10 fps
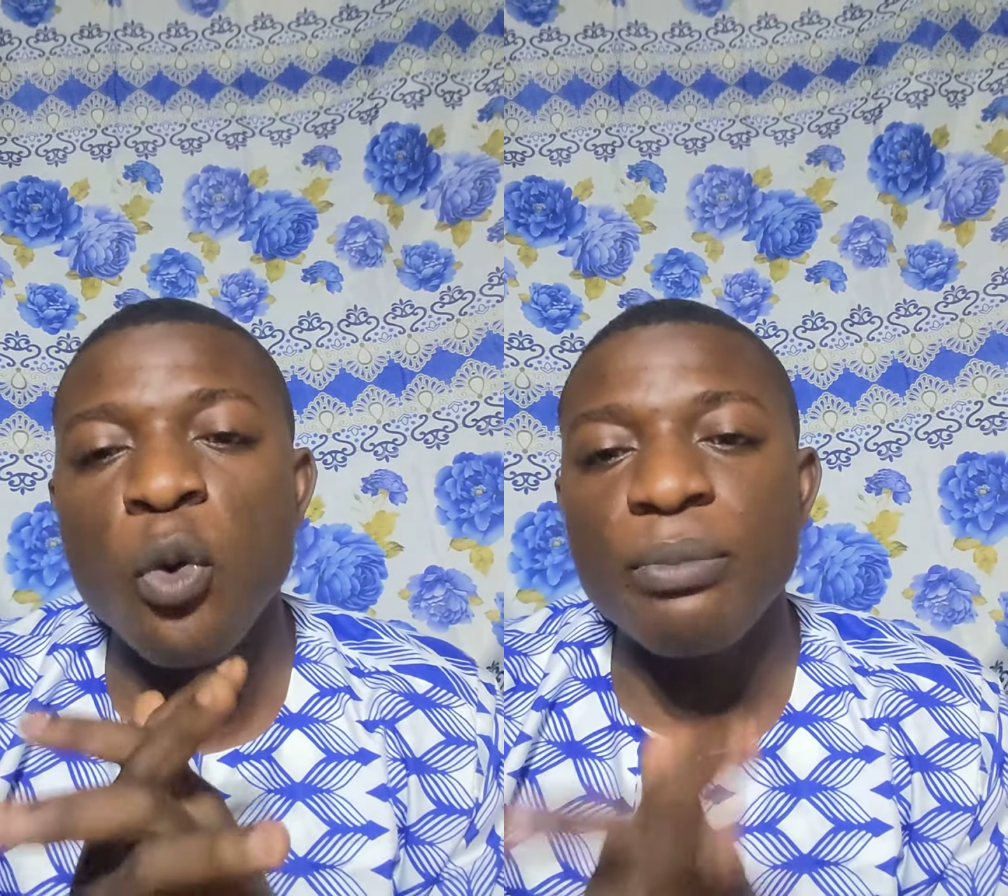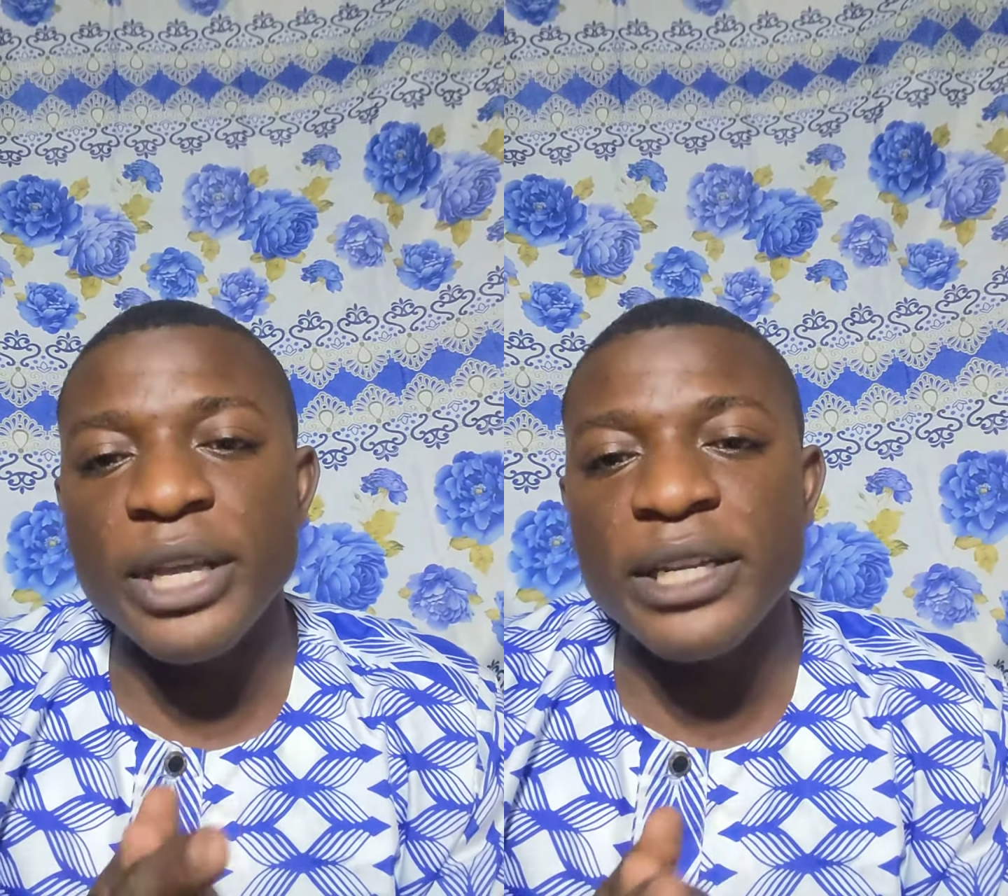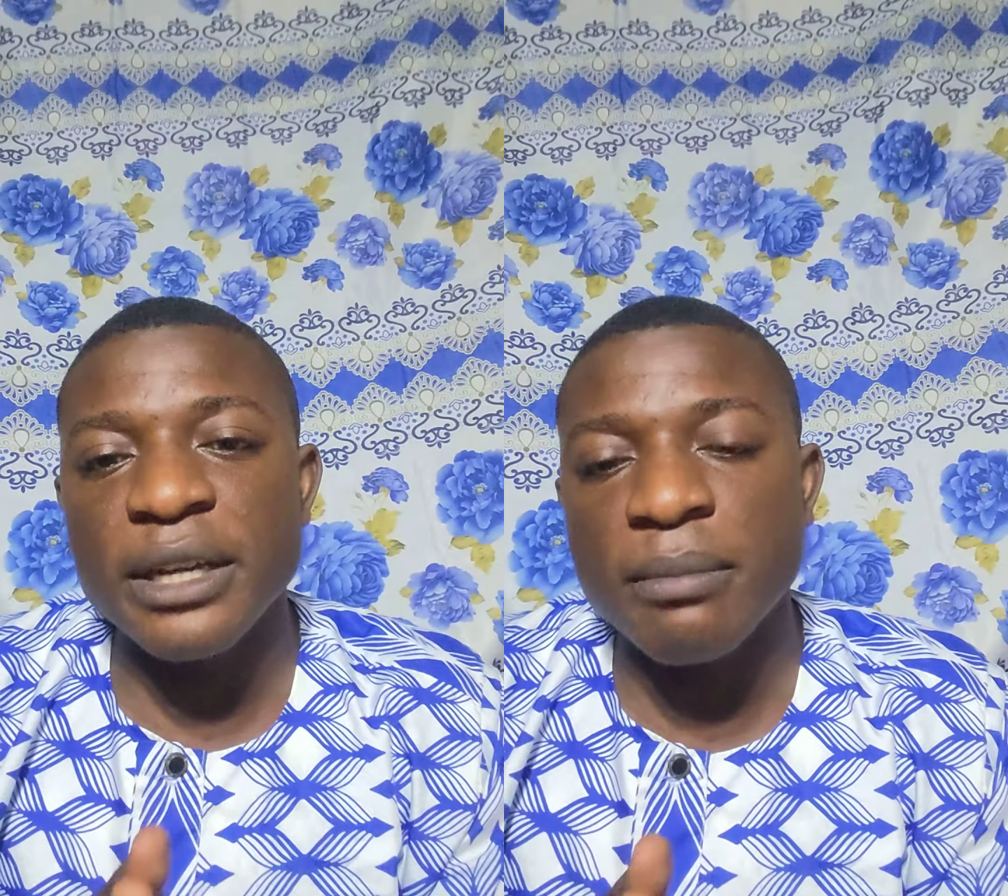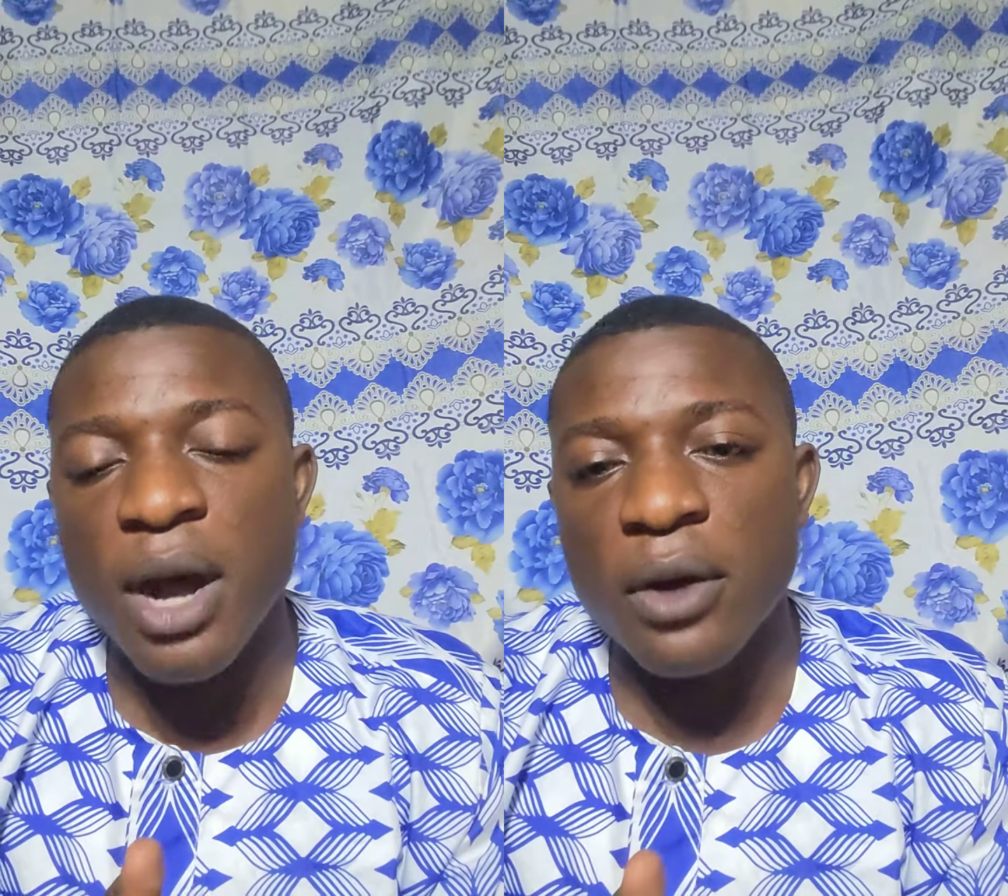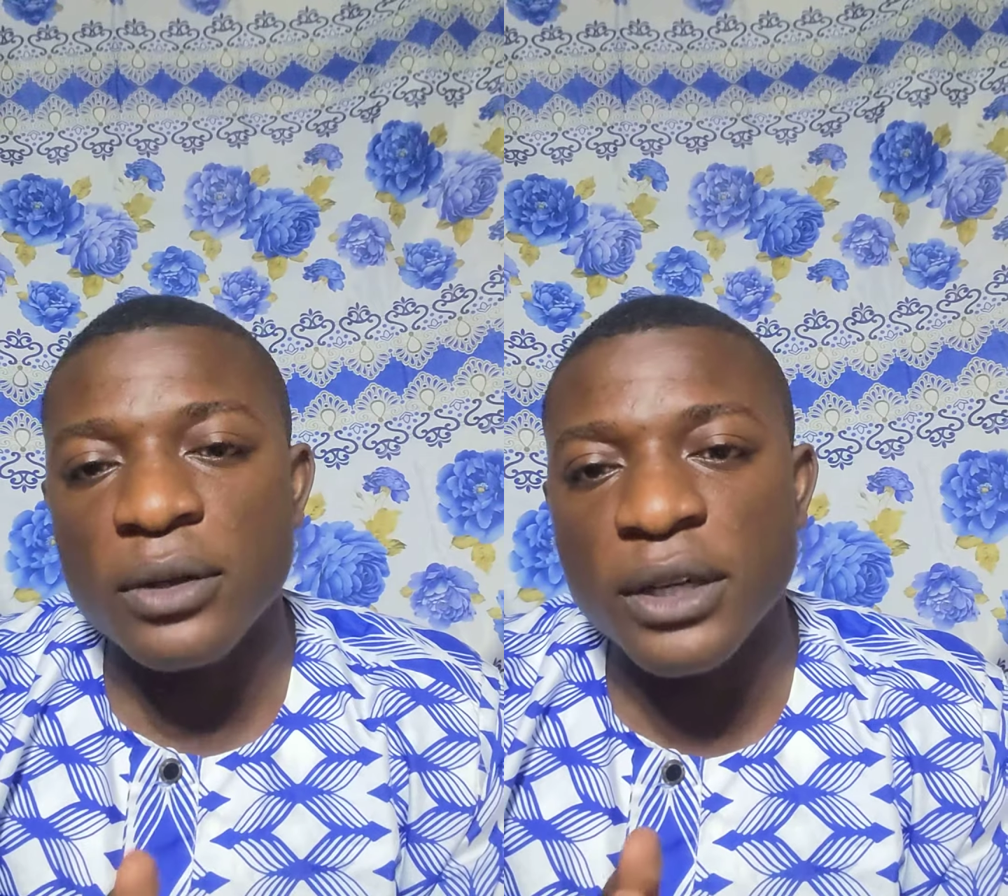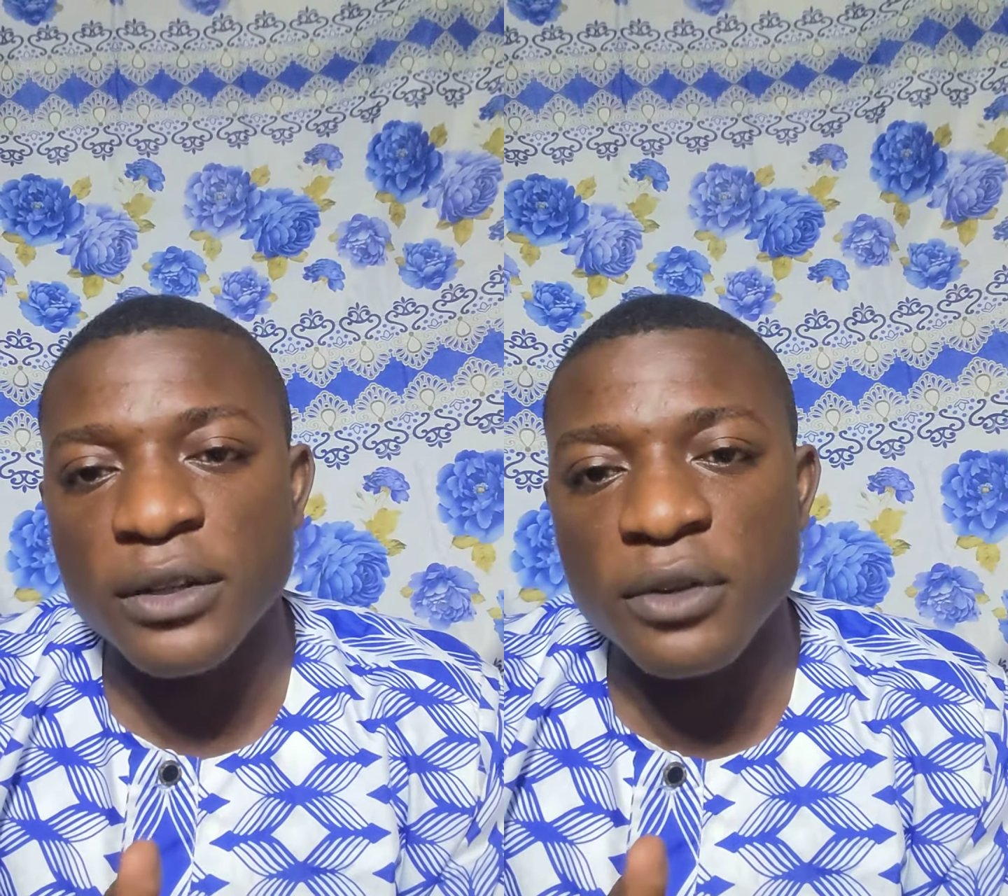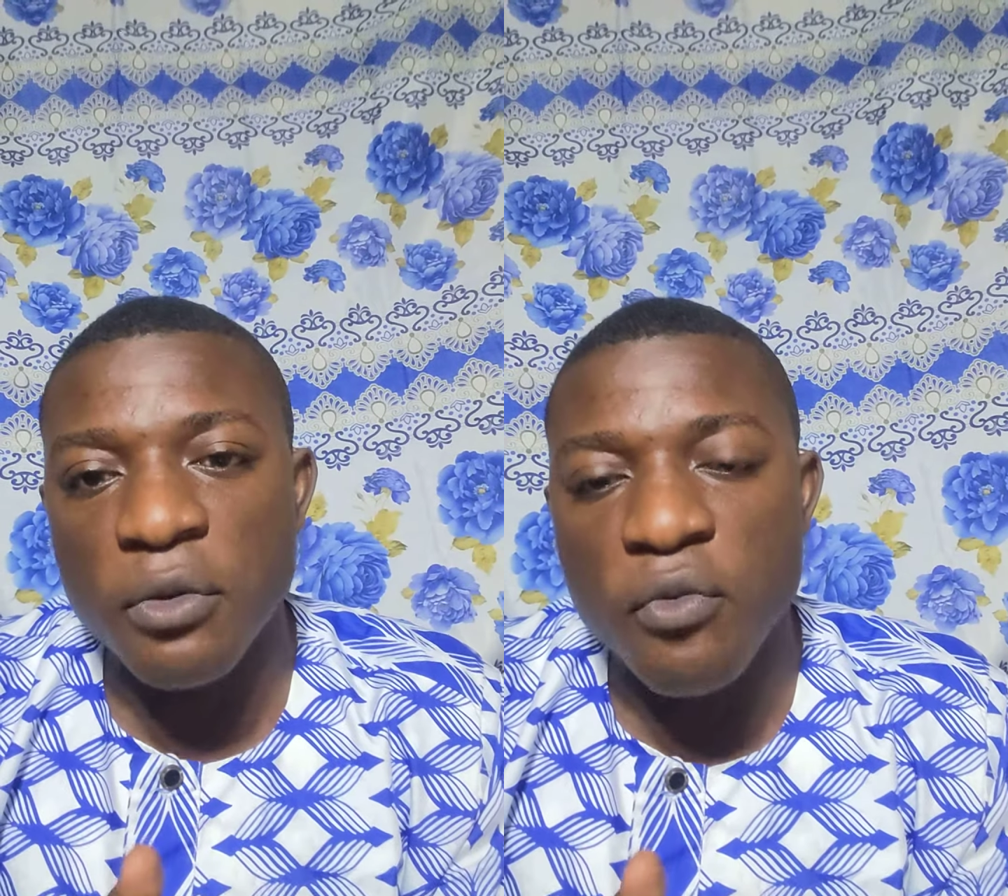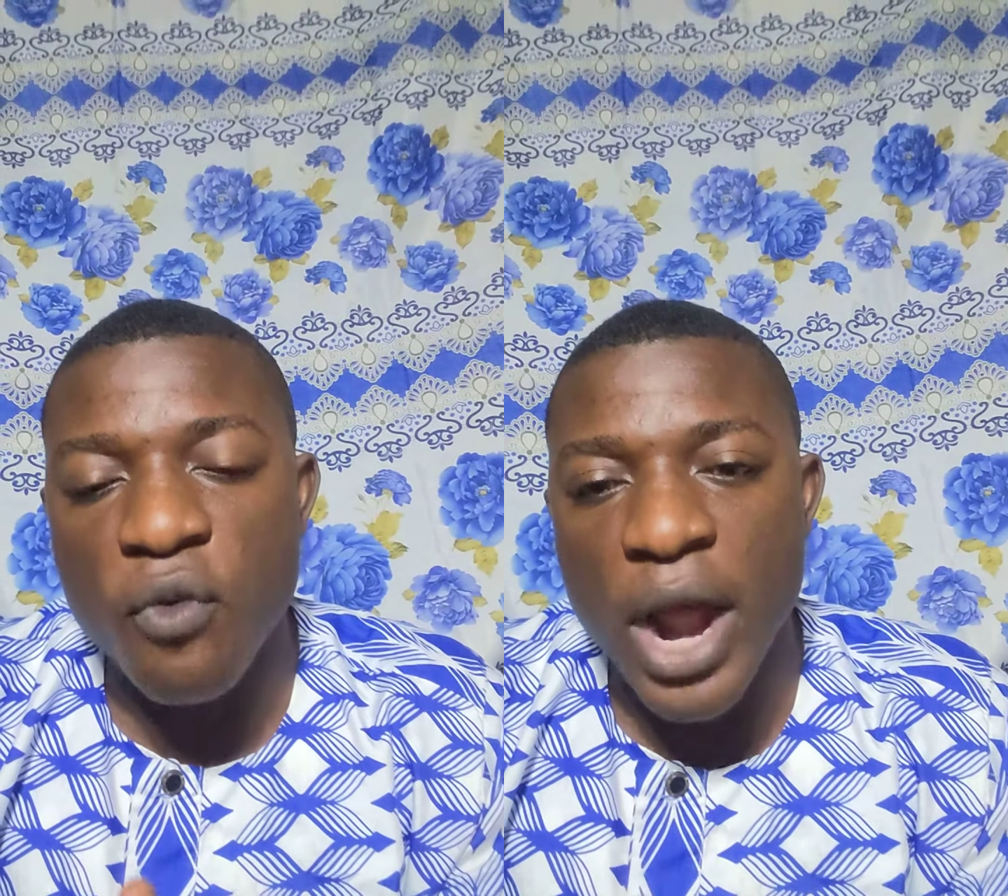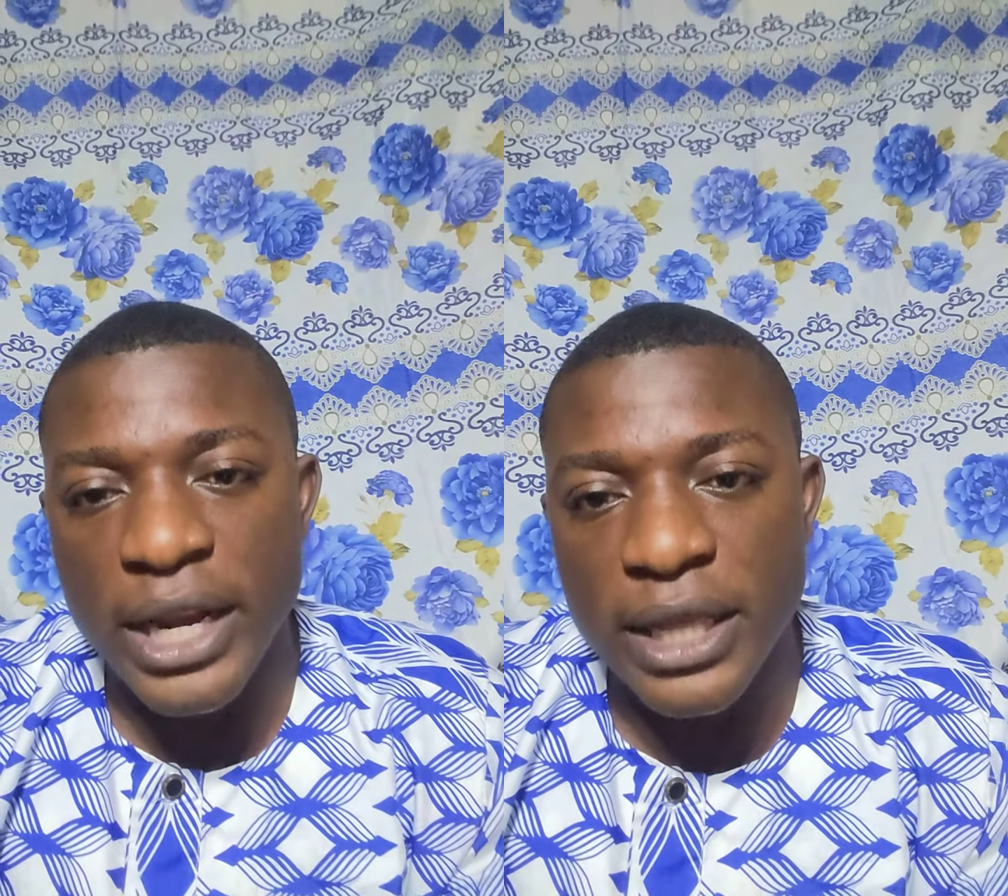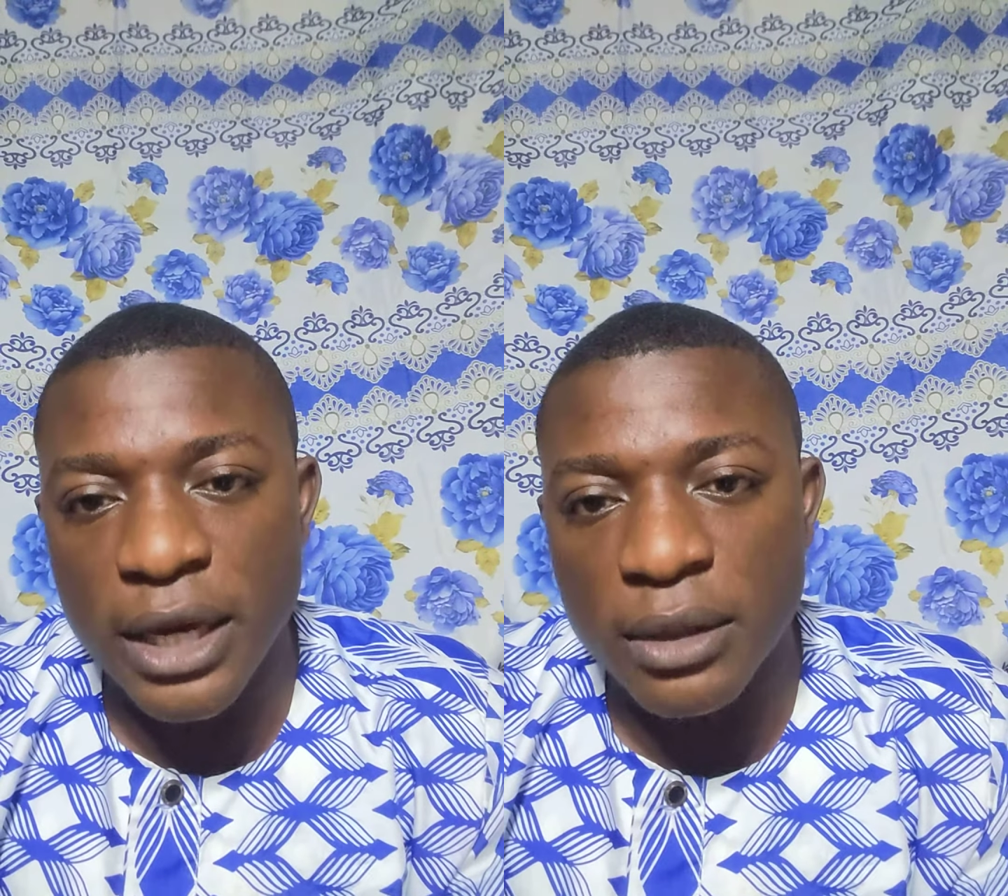orbit about the sun
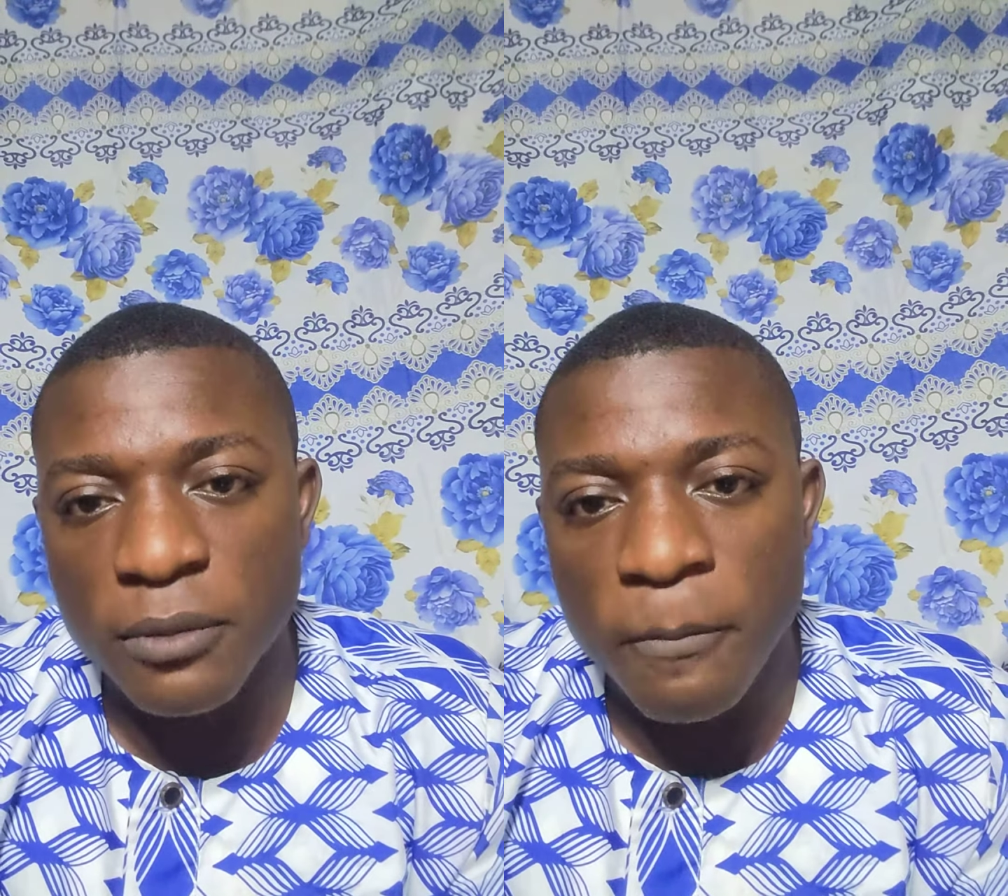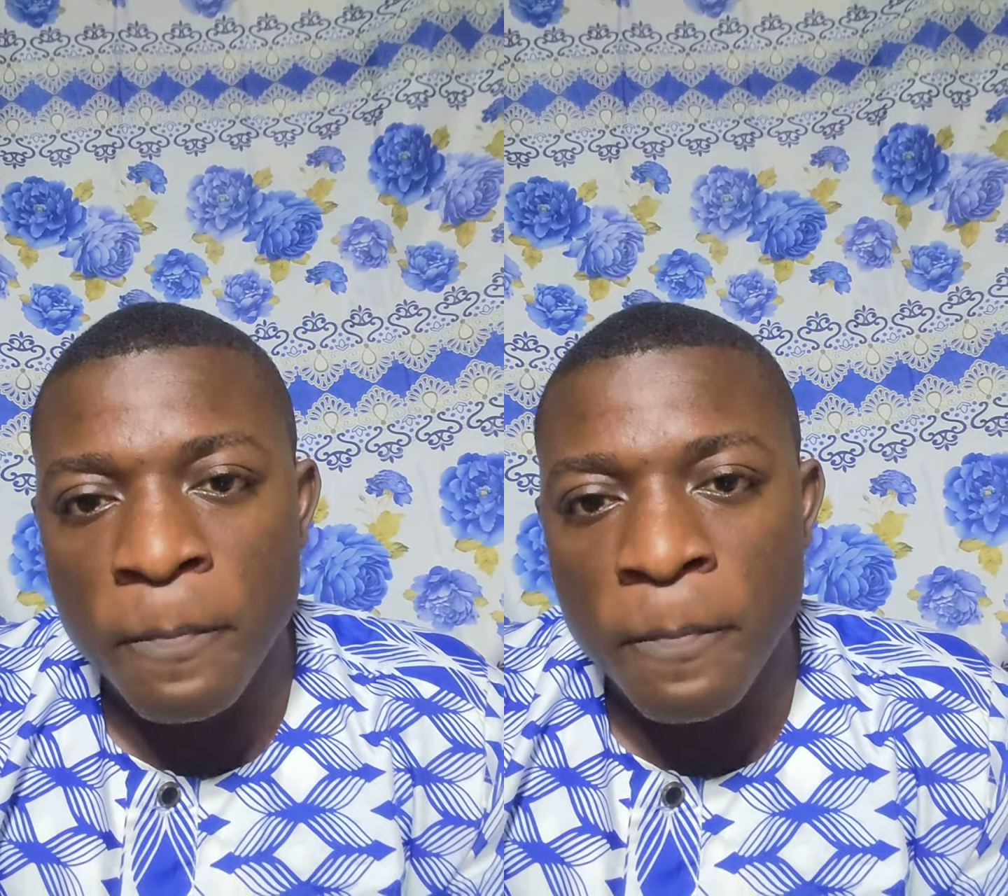right now,